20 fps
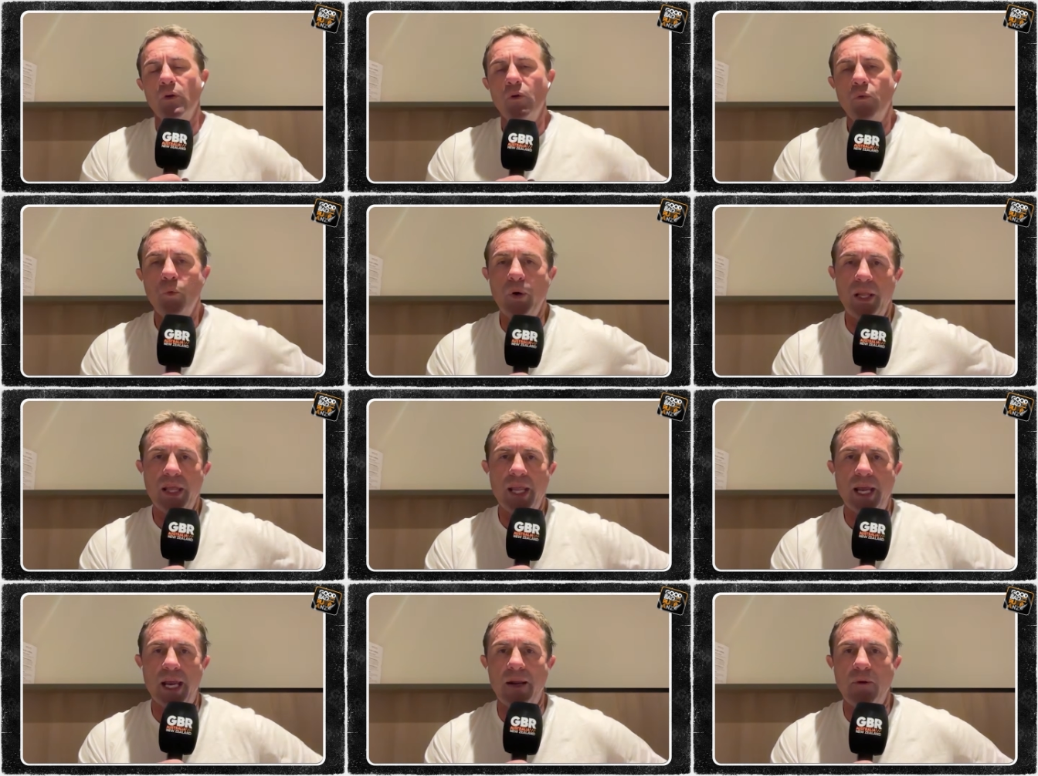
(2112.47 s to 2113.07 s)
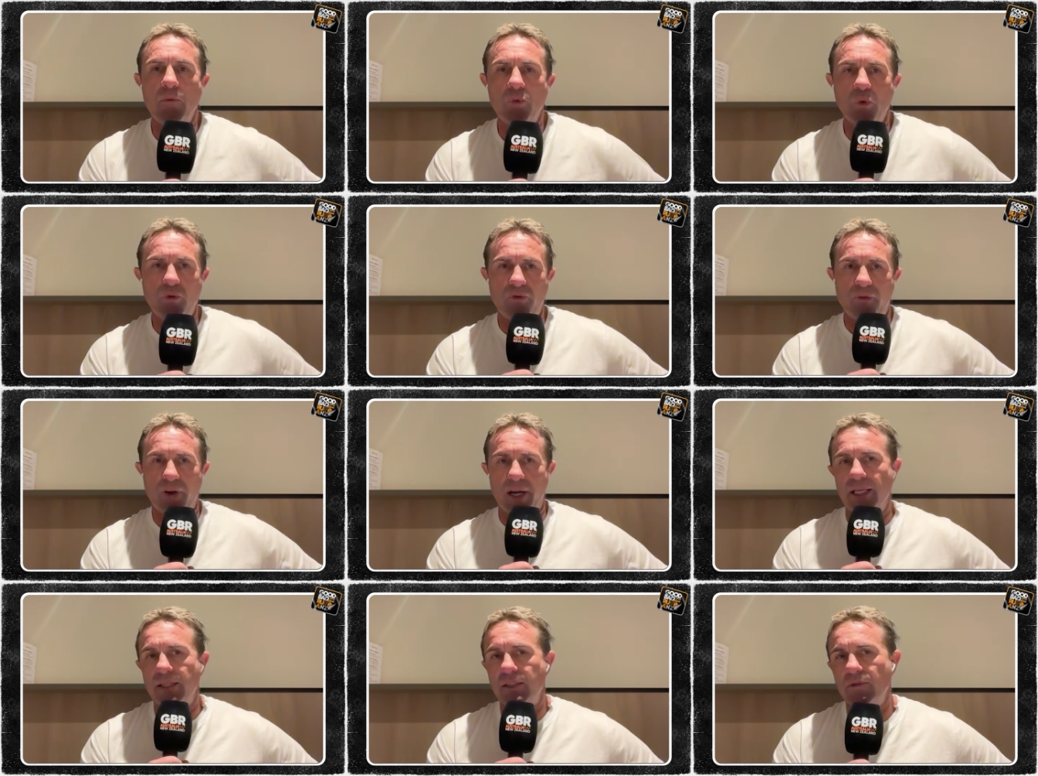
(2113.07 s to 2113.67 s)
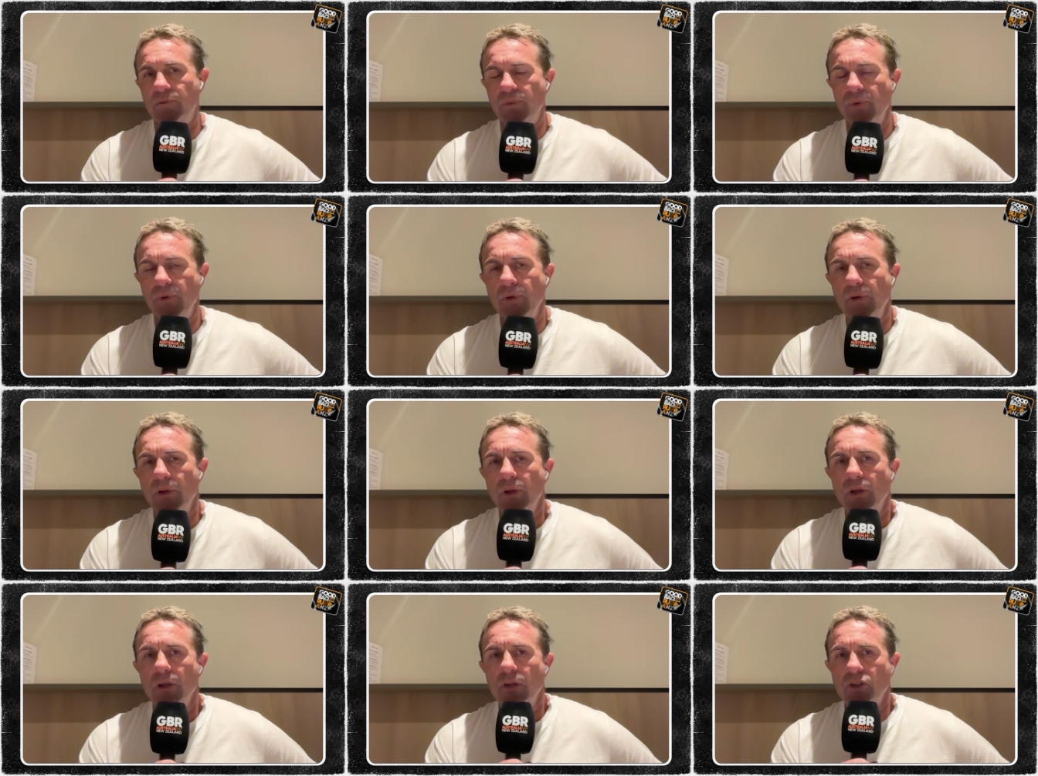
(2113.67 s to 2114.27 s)
when they will face
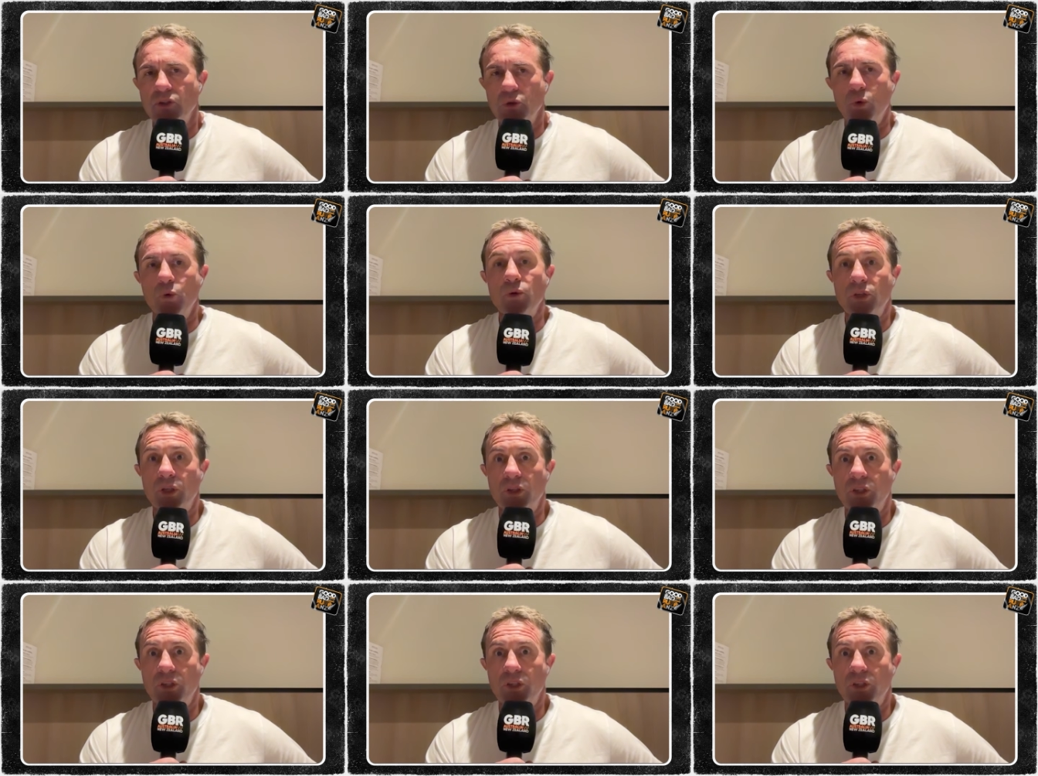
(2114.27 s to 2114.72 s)
stauncher